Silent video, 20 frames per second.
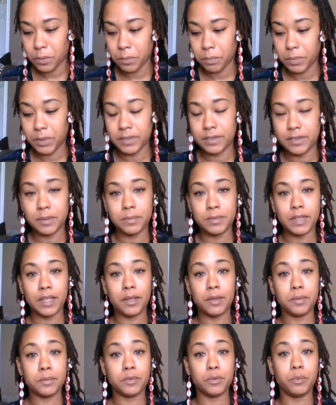But
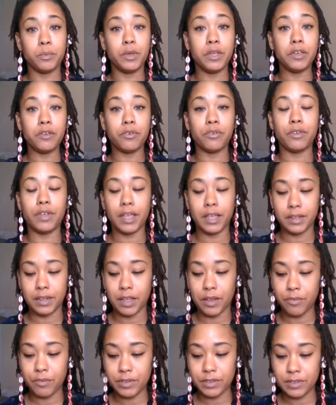sometimes we create
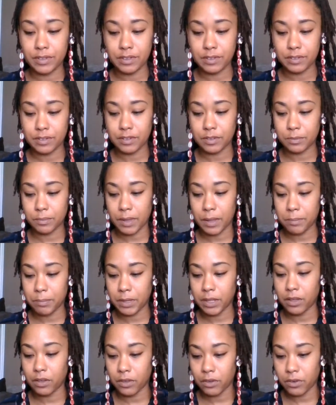that resistance by
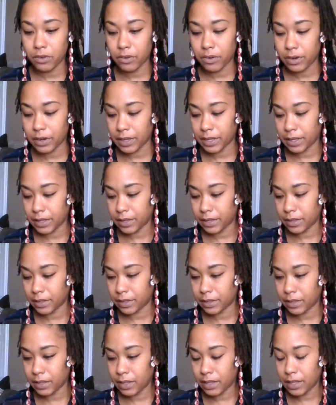being hard headed
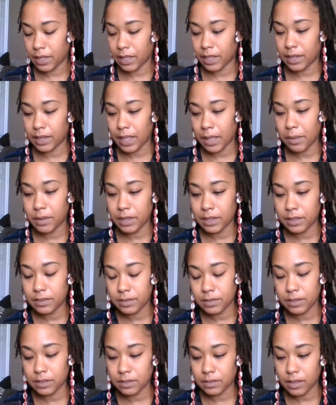and not
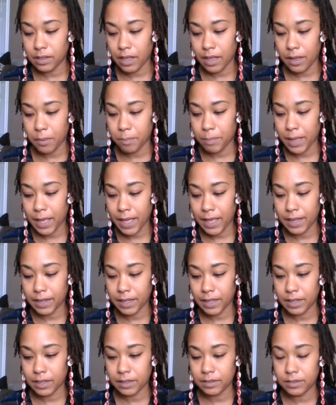listening to our
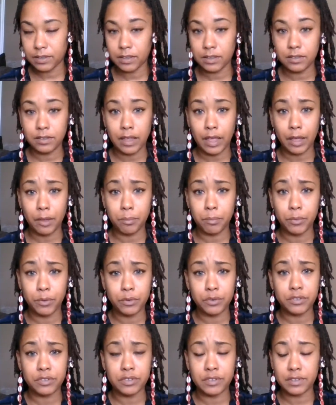body and listening to our
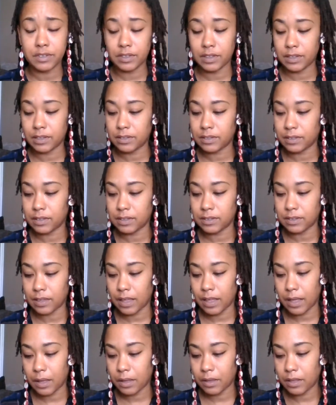emotions and listening
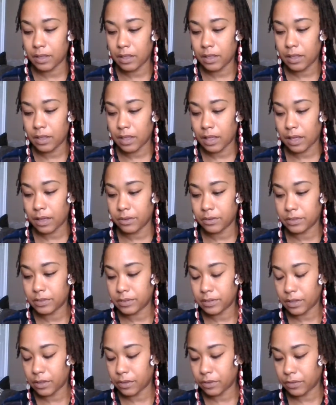to
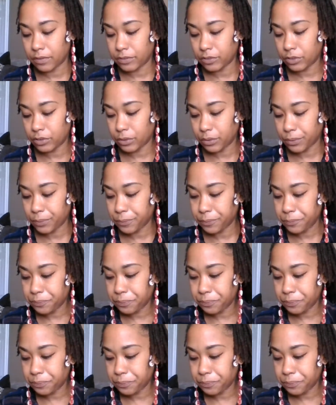ourselves, you know.